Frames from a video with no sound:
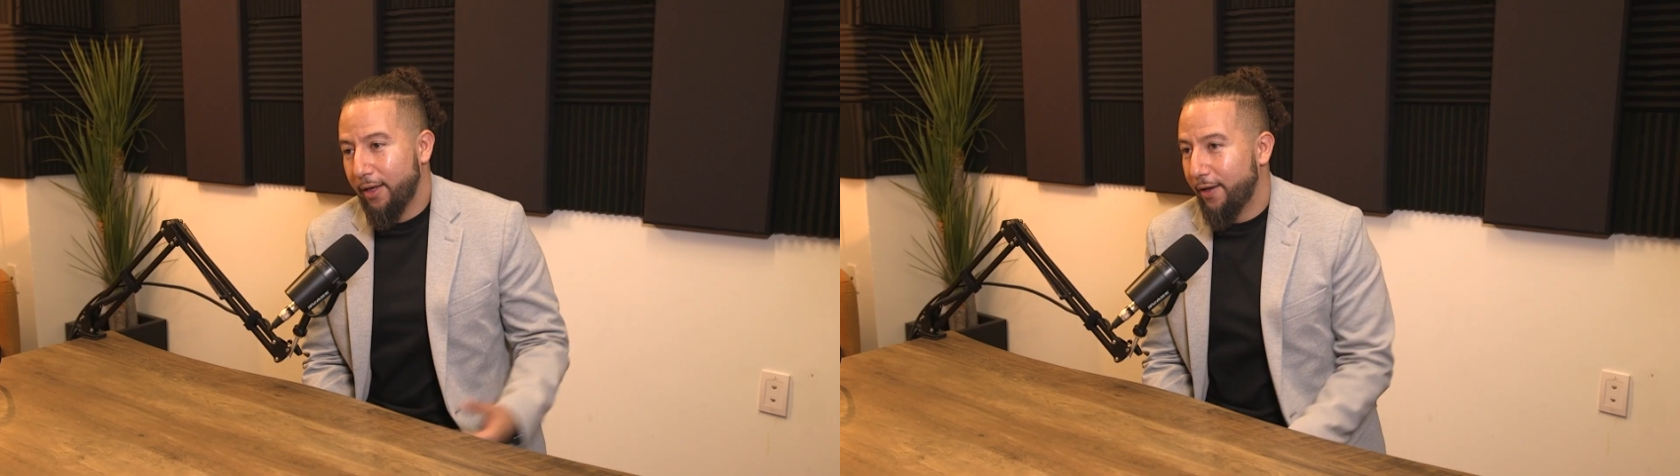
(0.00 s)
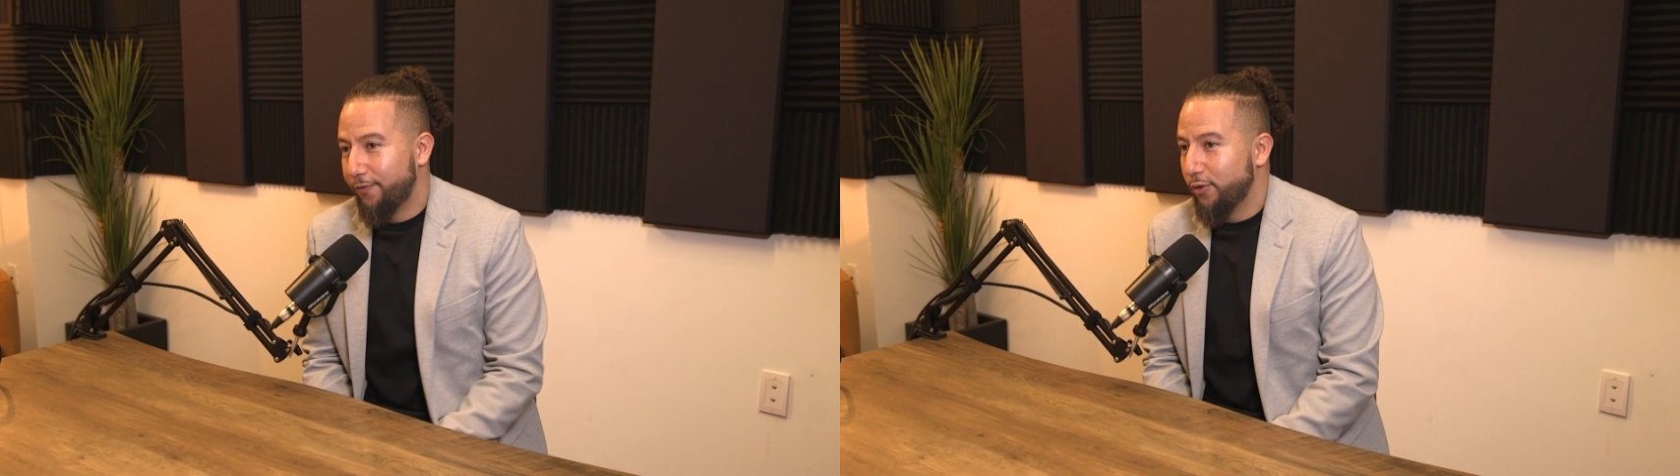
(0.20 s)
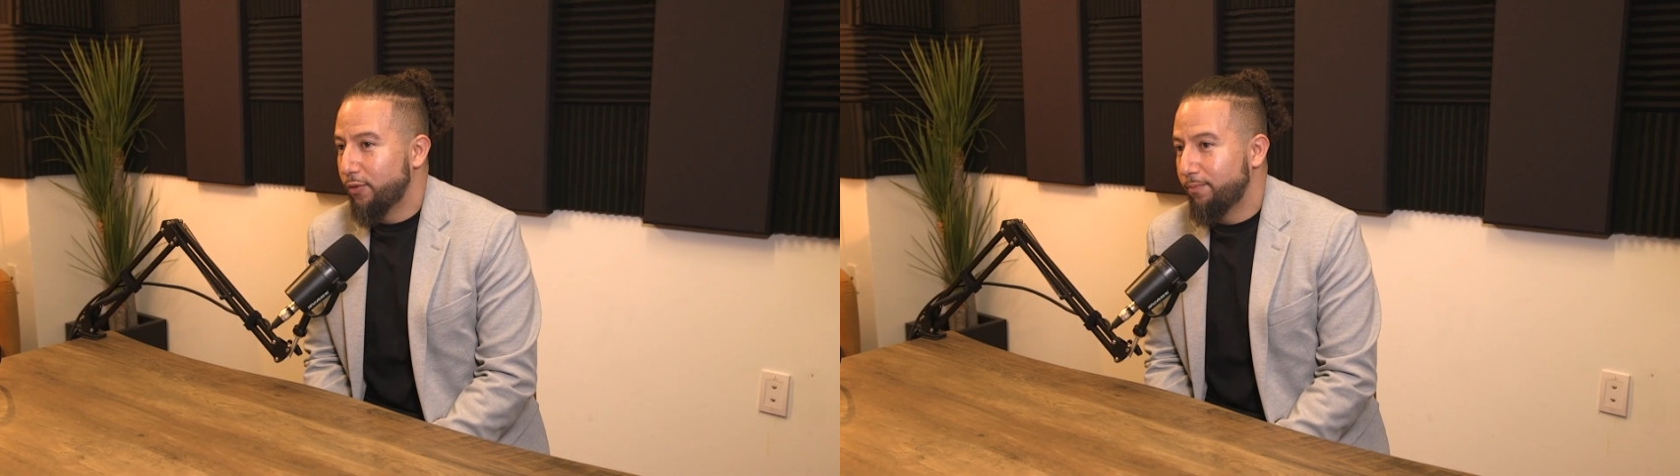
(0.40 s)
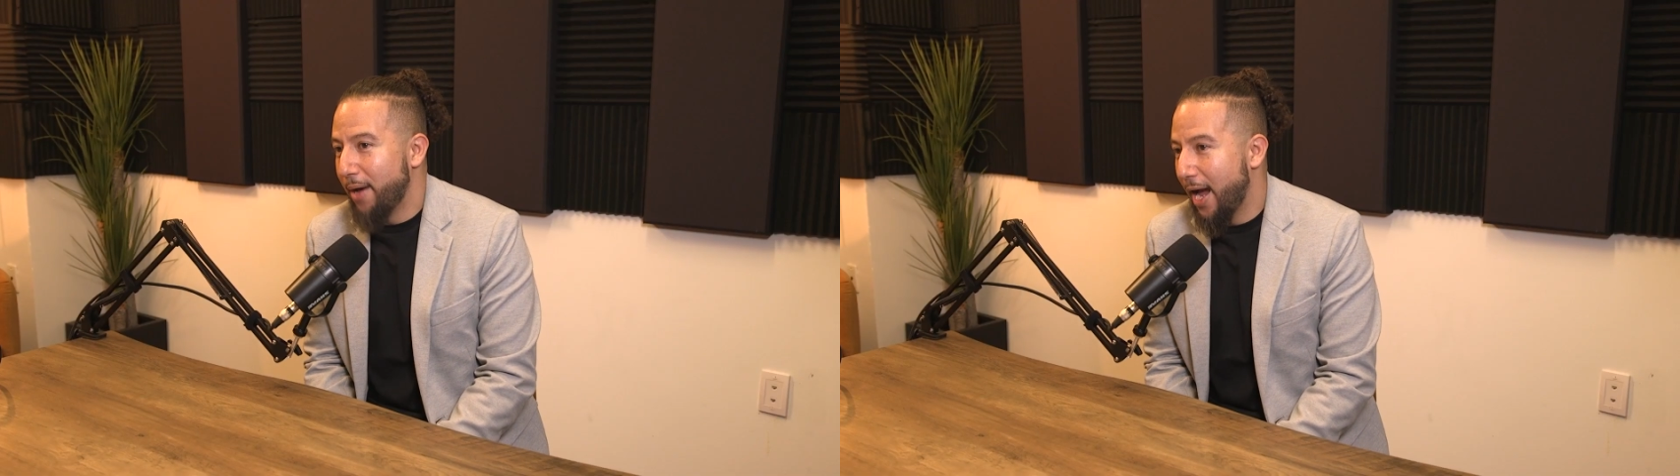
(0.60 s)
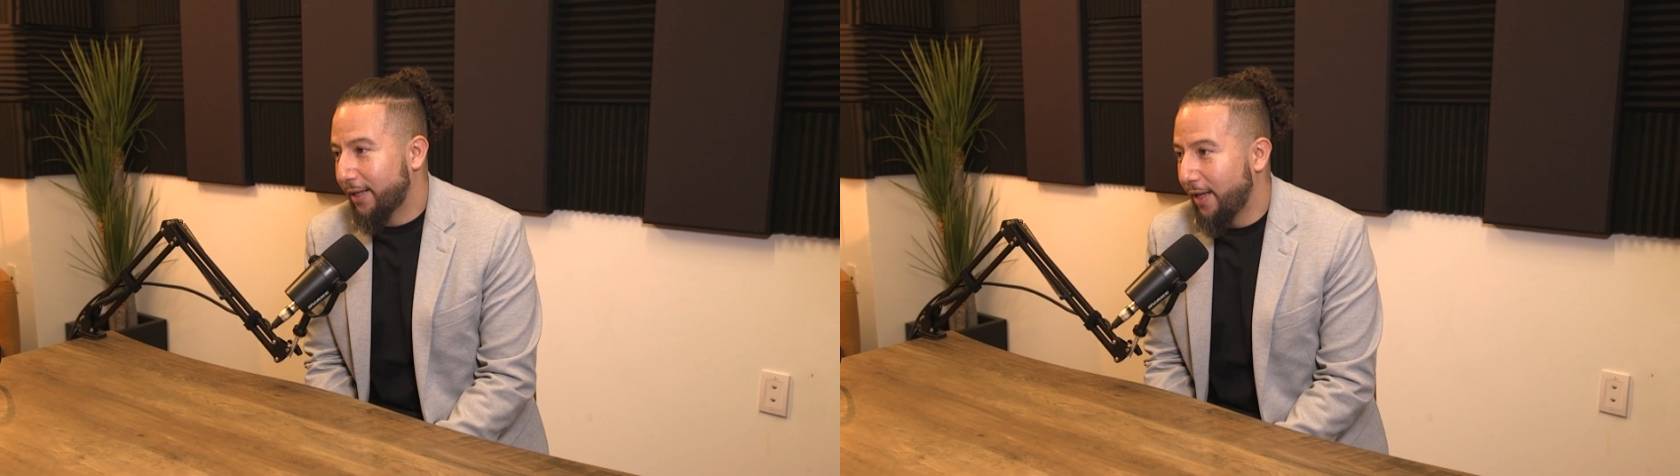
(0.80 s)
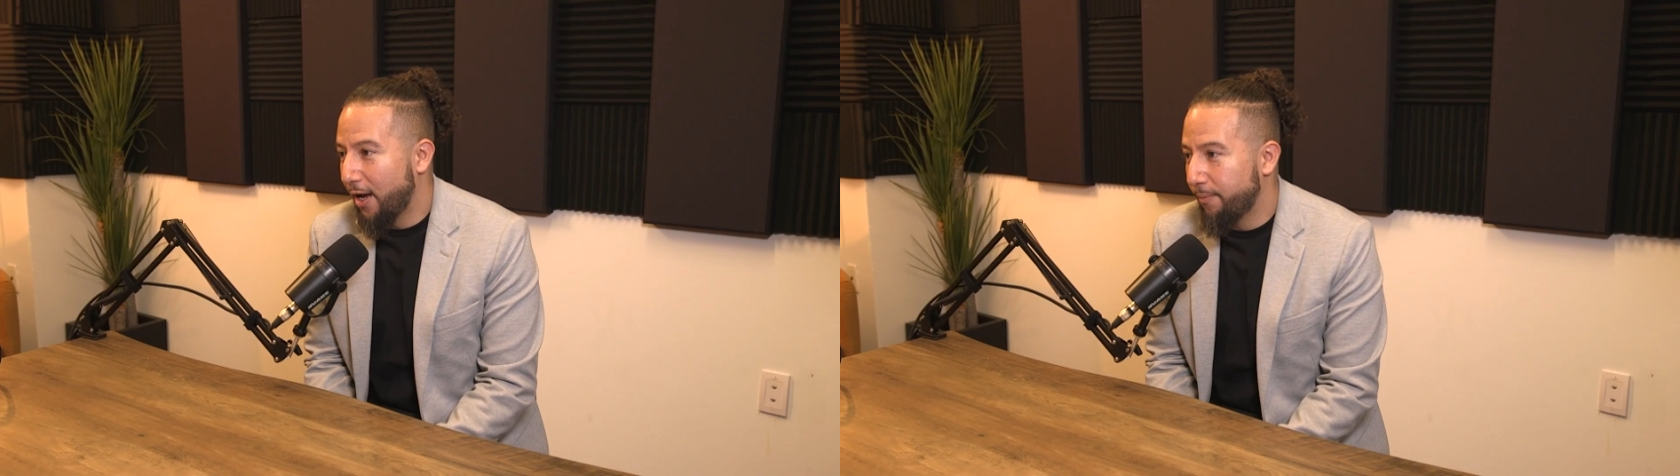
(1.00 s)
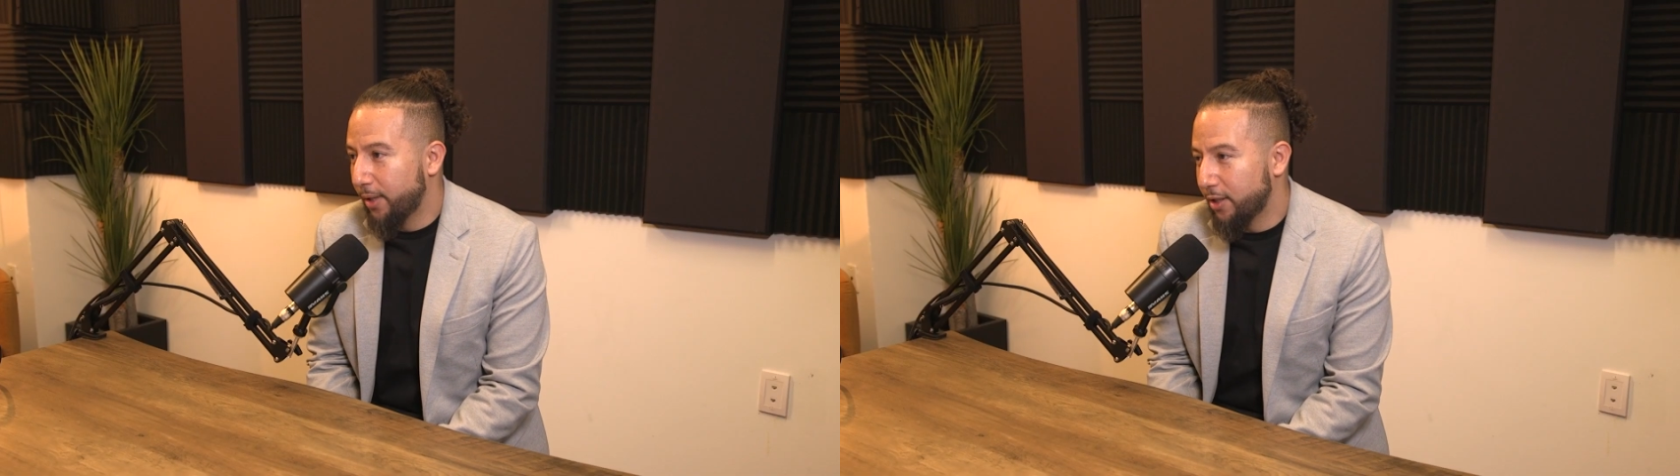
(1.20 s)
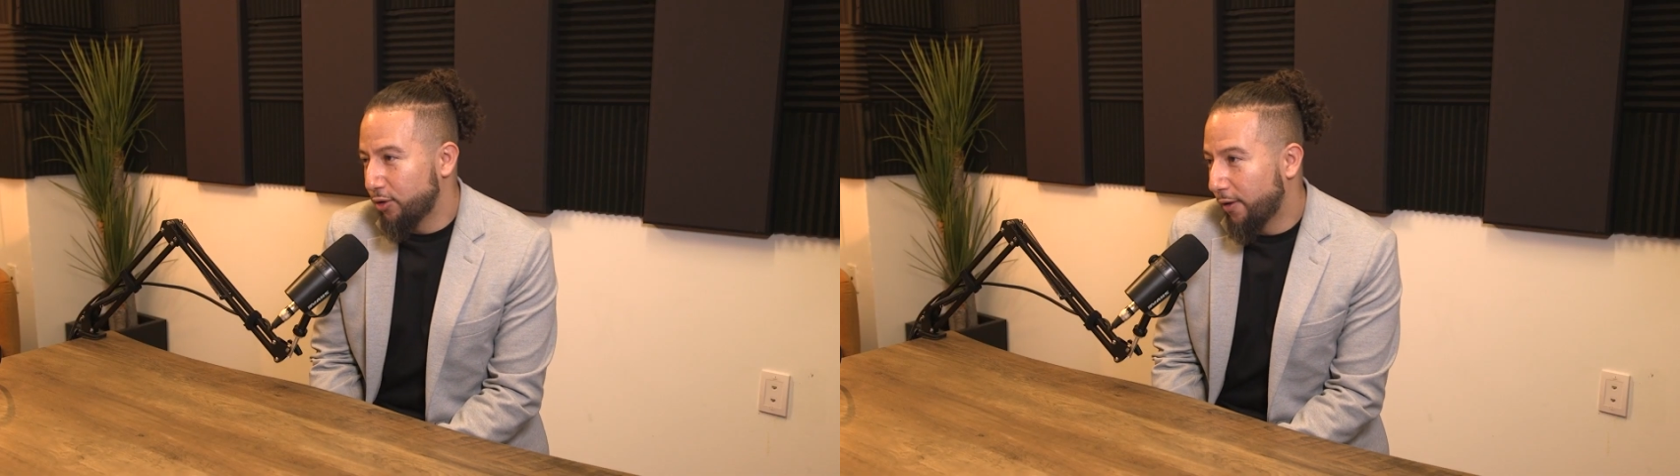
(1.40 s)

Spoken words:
If you back down because